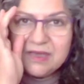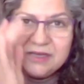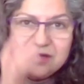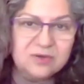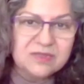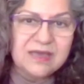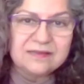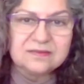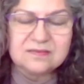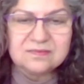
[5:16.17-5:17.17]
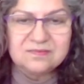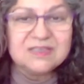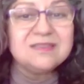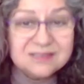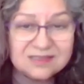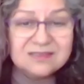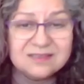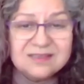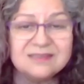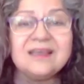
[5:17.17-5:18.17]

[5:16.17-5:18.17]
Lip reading: I know that in the city that